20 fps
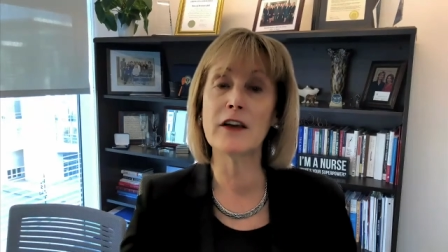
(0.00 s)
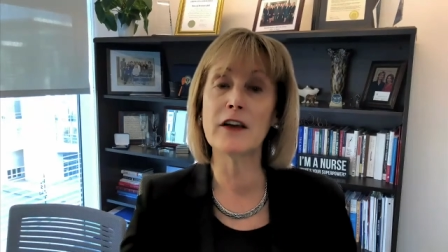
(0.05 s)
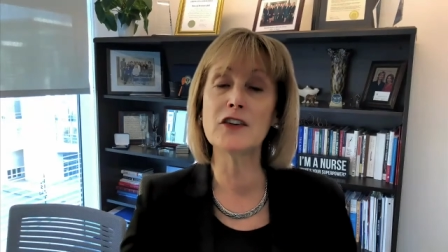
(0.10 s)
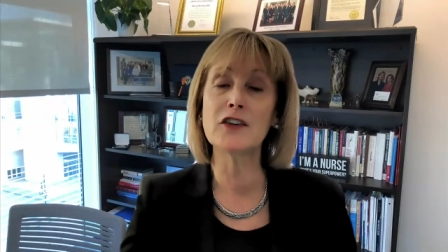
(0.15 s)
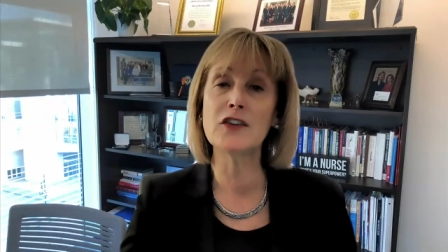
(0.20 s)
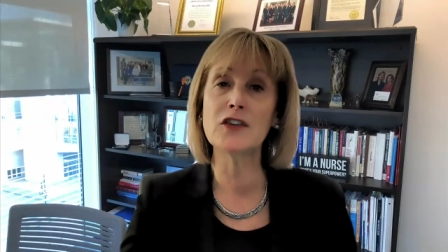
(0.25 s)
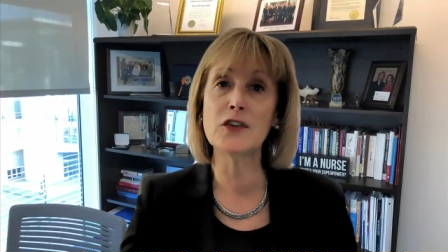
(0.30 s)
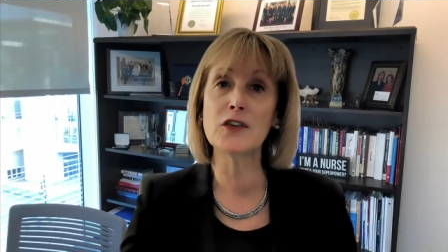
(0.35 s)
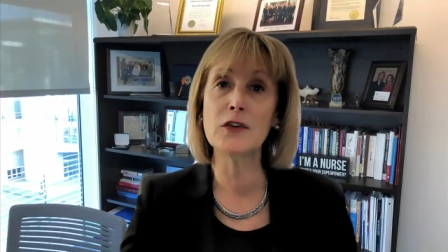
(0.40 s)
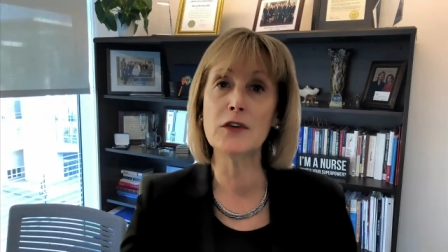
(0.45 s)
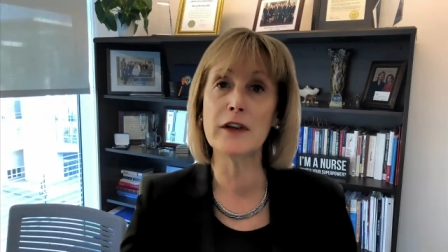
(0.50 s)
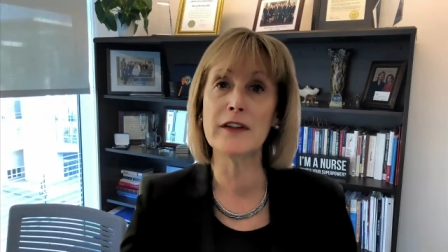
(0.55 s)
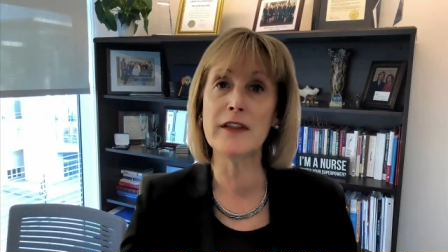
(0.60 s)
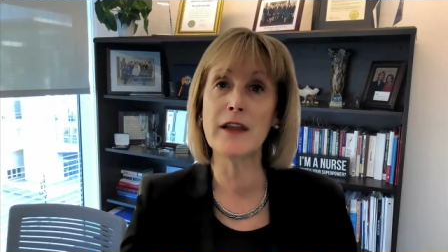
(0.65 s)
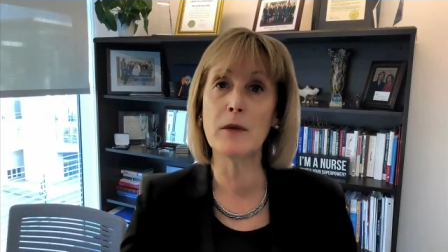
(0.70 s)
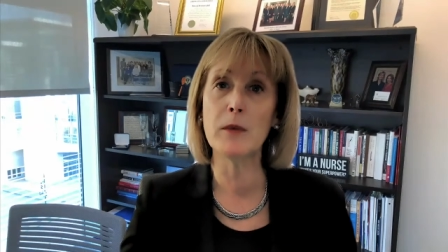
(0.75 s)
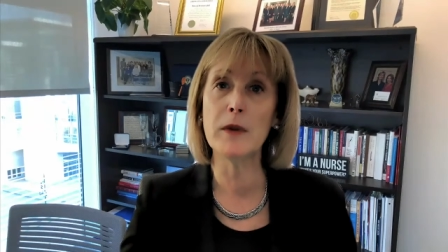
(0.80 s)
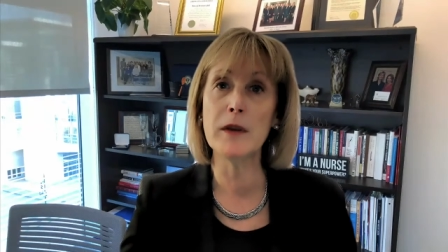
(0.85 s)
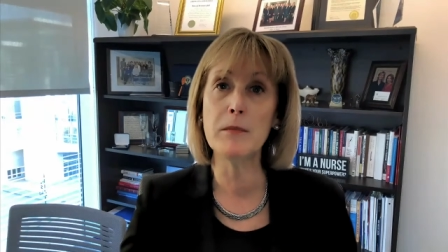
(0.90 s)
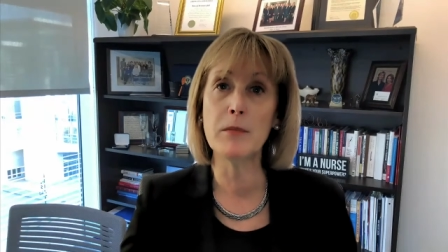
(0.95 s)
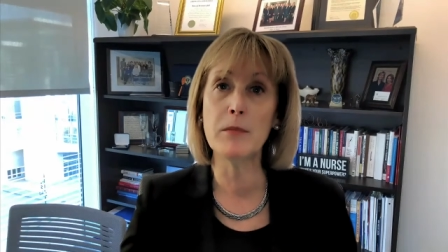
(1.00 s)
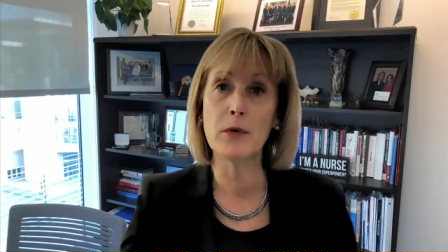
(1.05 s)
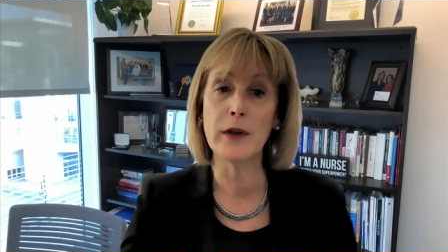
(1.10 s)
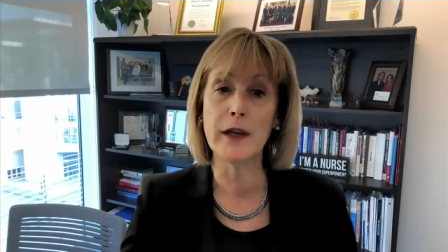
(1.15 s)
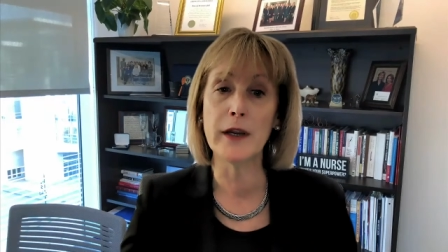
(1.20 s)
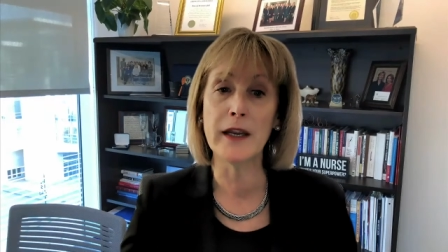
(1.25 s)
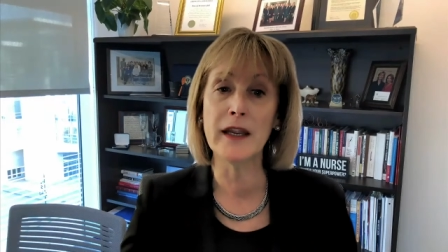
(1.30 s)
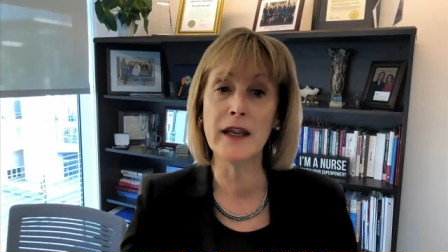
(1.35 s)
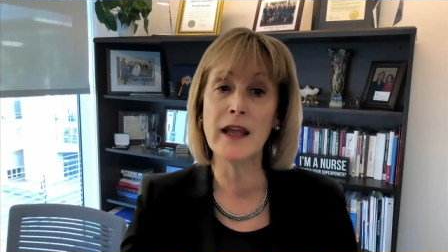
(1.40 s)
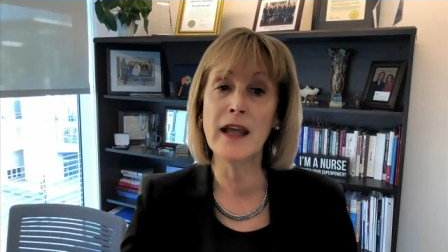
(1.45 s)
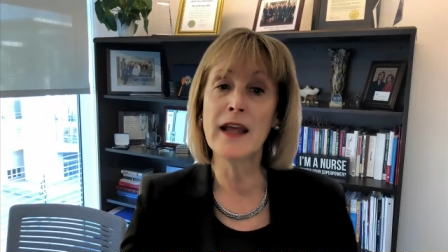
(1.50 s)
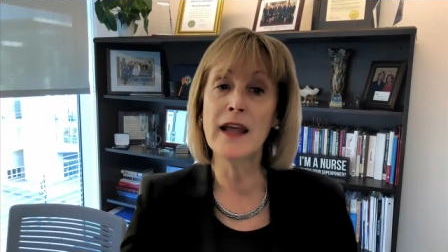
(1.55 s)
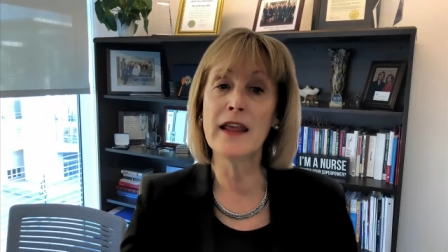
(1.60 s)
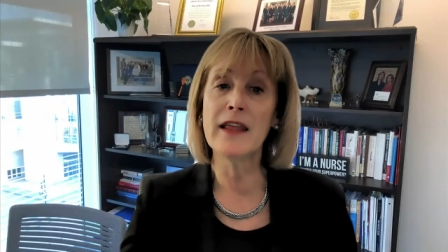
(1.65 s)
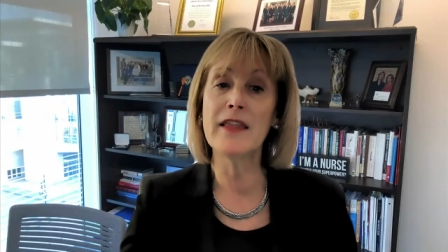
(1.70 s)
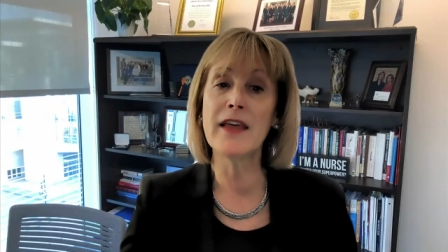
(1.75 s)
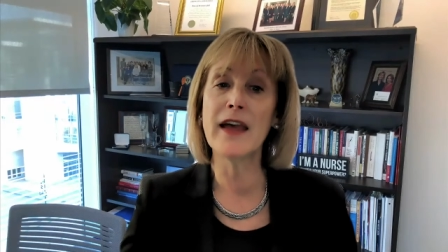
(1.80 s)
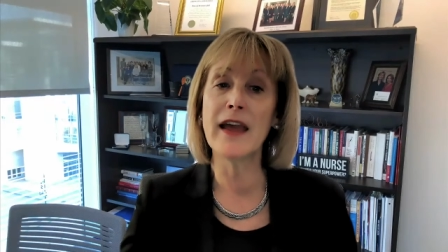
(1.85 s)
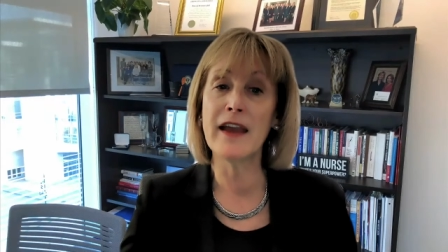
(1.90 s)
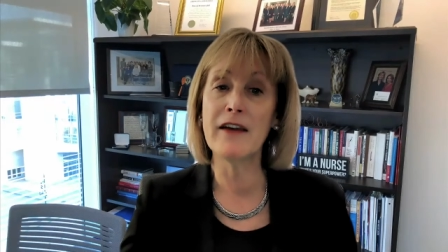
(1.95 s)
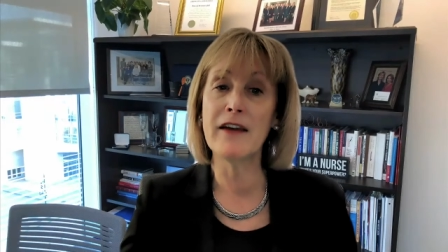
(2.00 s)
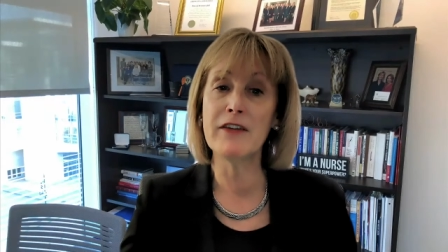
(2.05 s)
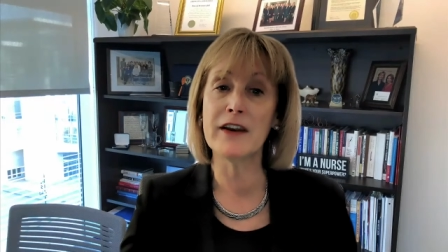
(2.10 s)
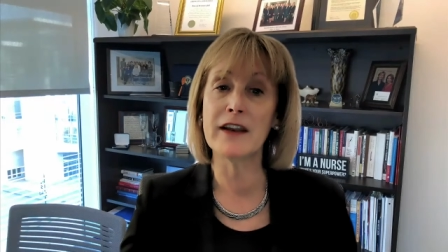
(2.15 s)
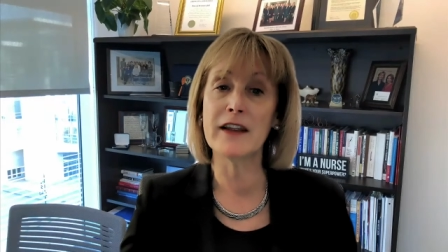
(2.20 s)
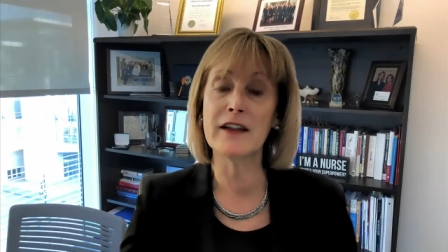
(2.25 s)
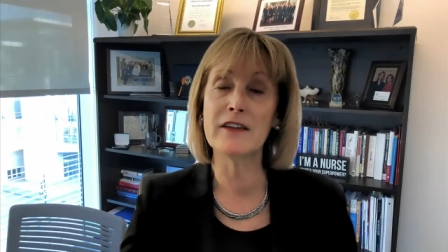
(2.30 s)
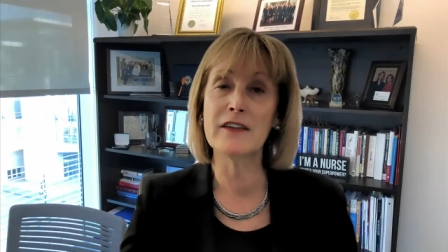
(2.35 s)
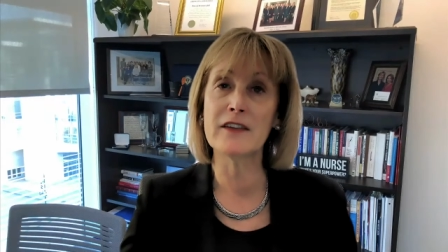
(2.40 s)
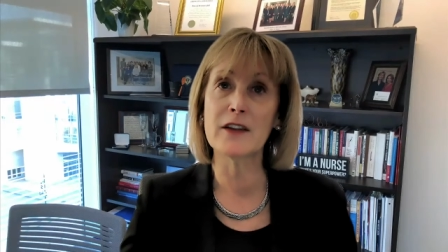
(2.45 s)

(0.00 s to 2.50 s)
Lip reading: assuring that we bring the evidence,